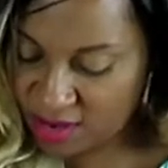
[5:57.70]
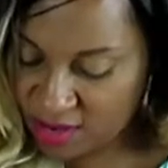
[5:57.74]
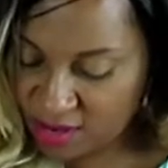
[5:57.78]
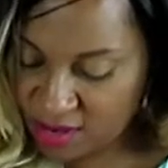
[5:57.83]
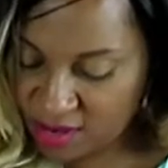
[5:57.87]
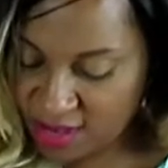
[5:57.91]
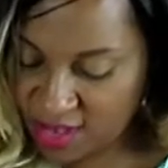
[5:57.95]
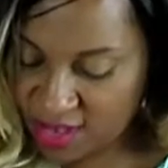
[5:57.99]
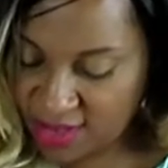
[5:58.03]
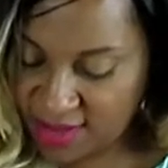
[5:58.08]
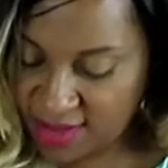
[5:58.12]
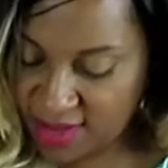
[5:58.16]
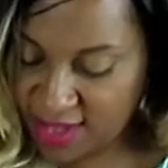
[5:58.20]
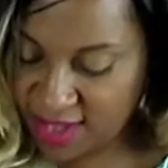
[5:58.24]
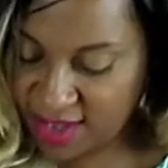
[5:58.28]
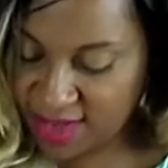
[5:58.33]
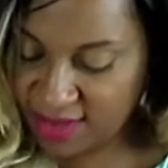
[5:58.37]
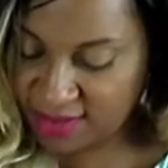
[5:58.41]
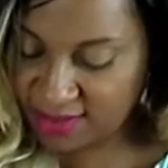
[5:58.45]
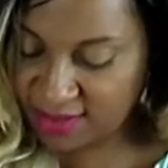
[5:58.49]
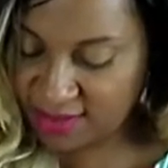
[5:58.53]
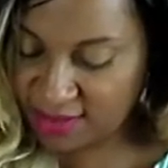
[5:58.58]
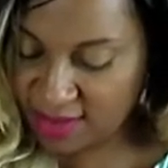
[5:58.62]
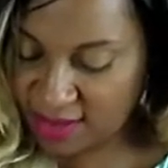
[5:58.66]
Look at
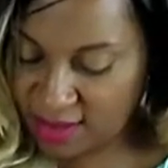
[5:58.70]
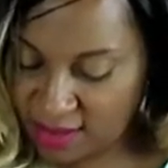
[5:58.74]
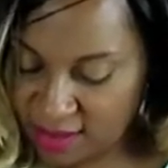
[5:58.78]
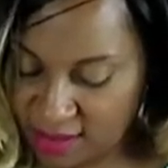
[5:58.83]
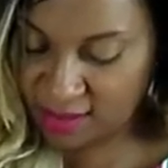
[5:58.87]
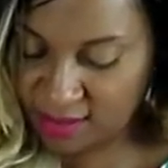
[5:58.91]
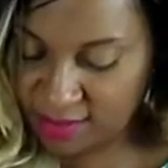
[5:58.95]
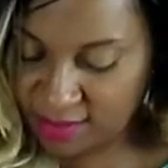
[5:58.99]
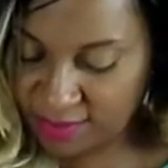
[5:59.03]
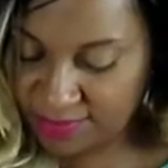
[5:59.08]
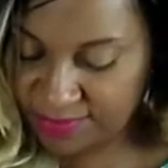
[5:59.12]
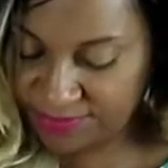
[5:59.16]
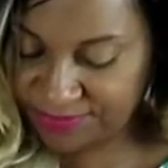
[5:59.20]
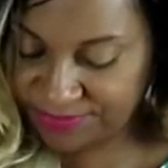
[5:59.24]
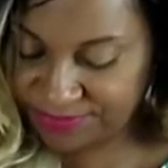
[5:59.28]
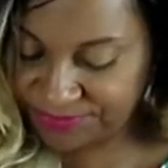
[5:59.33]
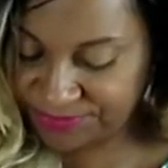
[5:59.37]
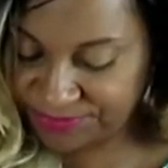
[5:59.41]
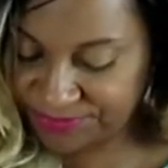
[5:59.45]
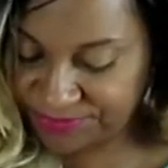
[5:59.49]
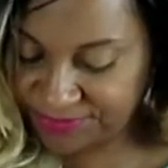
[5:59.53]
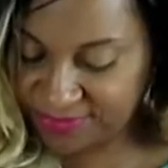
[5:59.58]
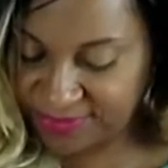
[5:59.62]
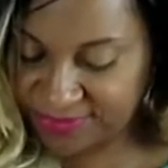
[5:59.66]
this. Oh,
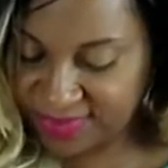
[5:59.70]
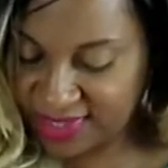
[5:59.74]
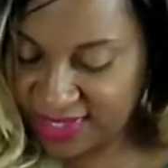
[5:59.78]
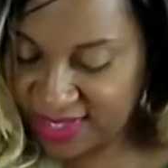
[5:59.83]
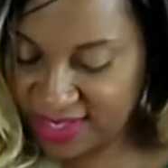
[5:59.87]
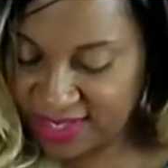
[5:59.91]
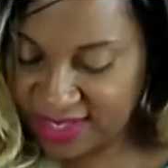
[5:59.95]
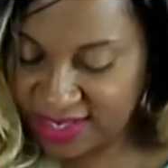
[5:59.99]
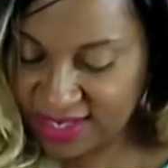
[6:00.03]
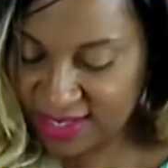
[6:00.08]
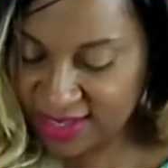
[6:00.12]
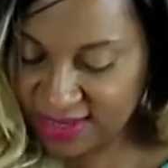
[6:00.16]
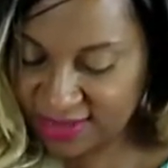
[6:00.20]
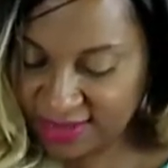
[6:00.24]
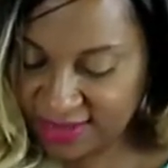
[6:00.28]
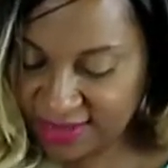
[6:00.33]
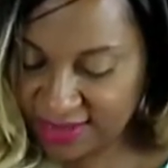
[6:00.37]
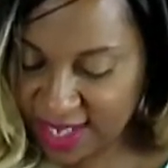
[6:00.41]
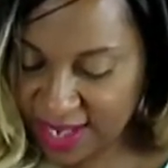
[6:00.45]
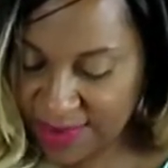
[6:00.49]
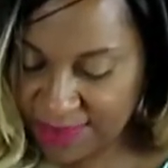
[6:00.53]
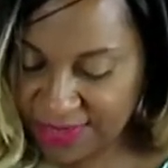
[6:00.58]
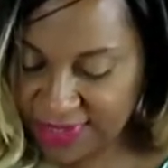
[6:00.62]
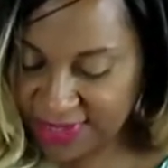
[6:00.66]
it's
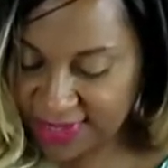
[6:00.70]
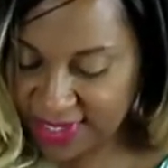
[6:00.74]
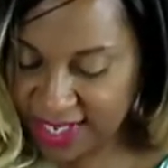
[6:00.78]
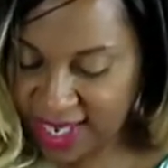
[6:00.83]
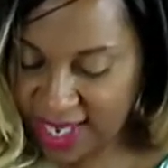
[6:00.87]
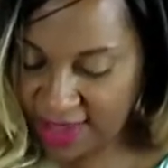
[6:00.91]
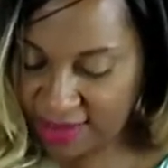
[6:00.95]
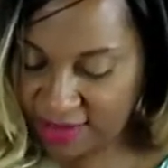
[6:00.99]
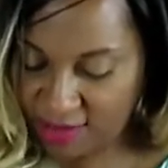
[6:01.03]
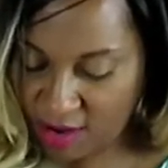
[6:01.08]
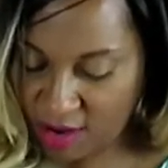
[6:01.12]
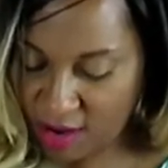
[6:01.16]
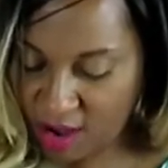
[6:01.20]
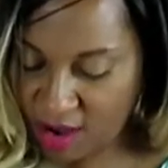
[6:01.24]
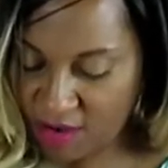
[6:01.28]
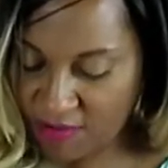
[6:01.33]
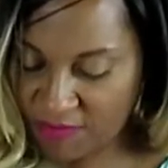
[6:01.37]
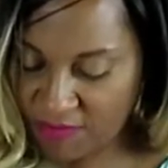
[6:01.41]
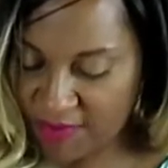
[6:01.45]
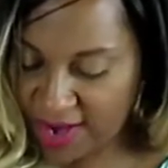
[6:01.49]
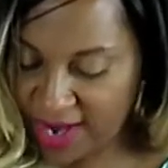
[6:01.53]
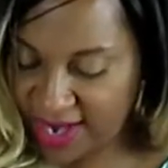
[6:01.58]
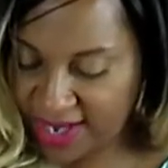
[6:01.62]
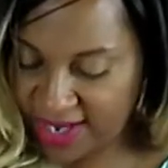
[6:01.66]
coming together
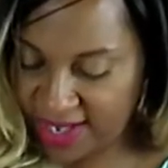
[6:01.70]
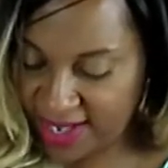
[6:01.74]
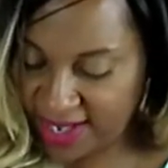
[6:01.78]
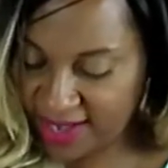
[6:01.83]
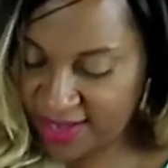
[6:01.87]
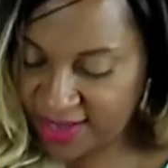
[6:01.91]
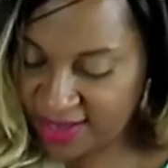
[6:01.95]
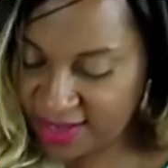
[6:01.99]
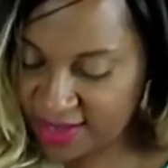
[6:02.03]
already.